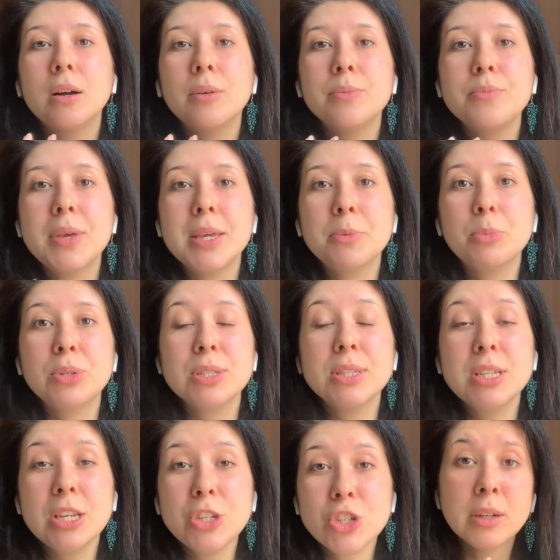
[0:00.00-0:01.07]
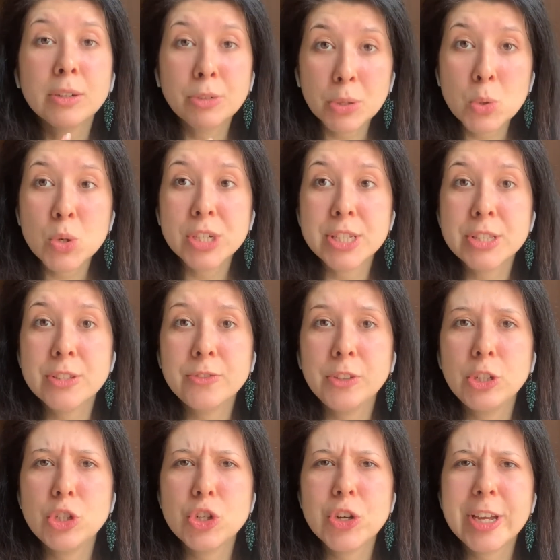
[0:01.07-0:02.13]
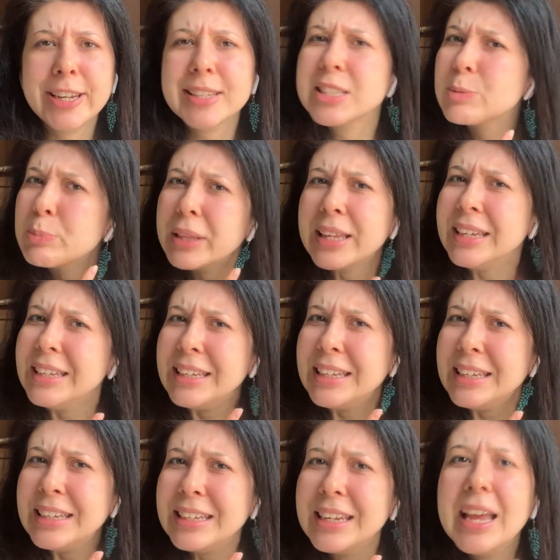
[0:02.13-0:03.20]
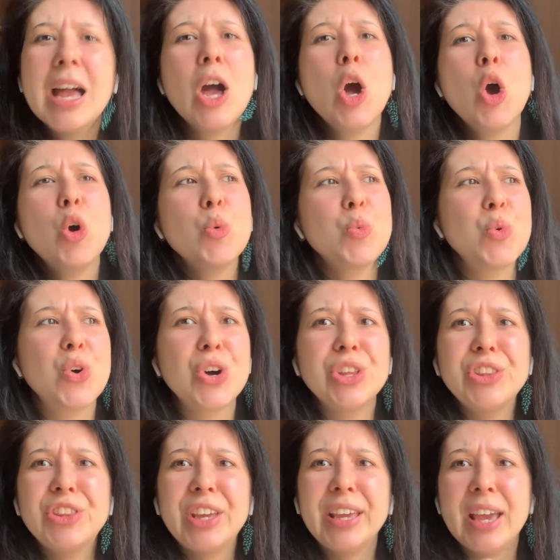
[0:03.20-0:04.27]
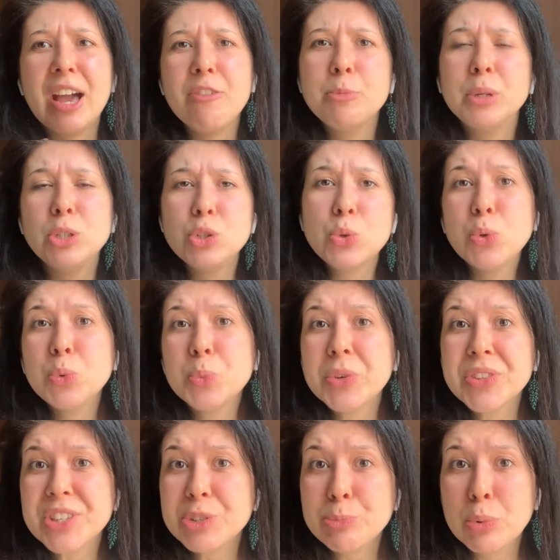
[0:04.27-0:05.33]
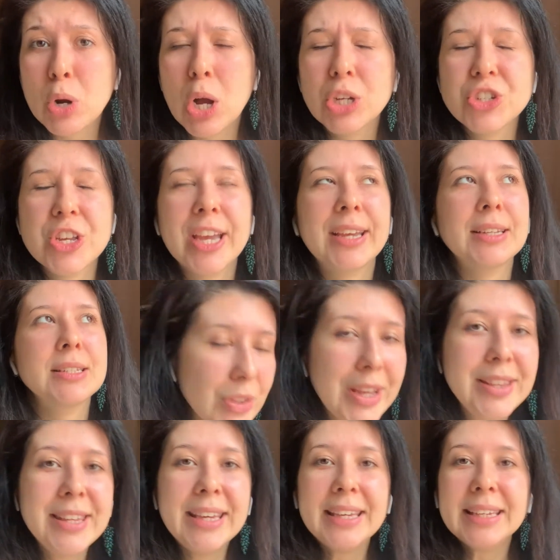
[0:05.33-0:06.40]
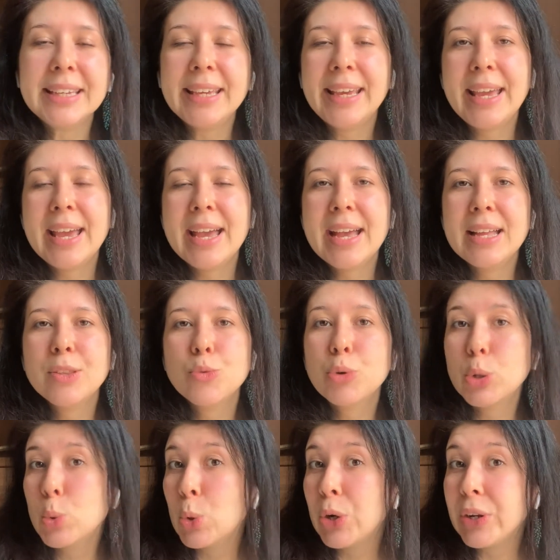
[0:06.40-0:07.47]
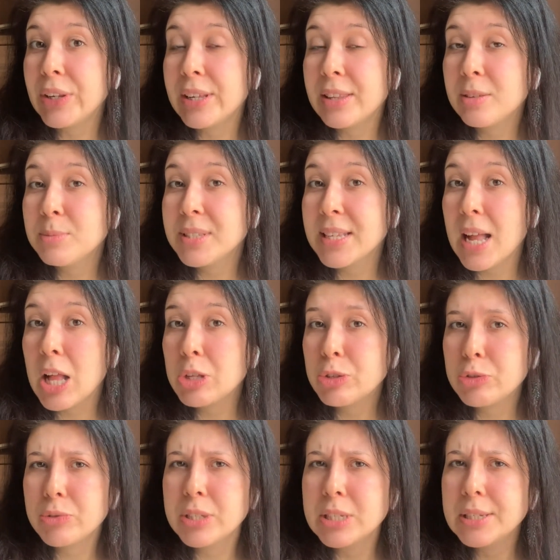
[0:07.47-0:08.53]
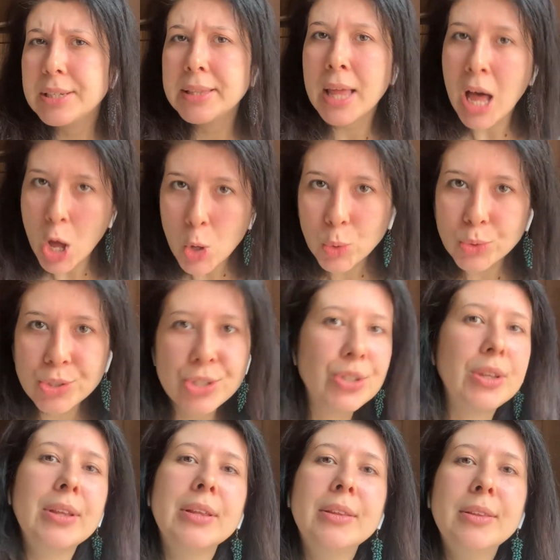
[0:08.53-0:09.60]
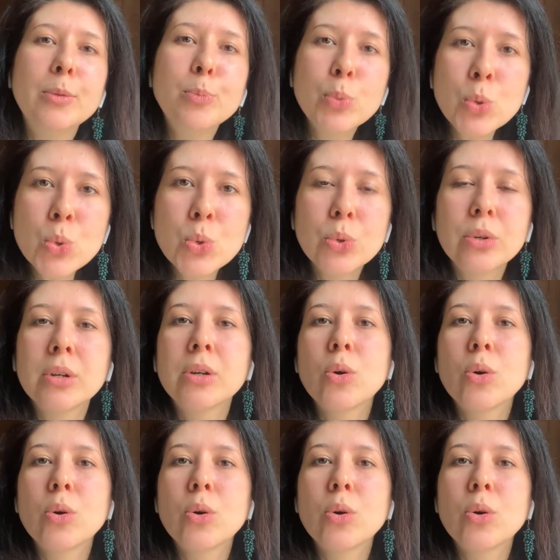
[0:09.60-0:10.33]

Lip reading: make presentation, recording the video and explaining what they have been doing with this project. They can record themselves reading aloud the book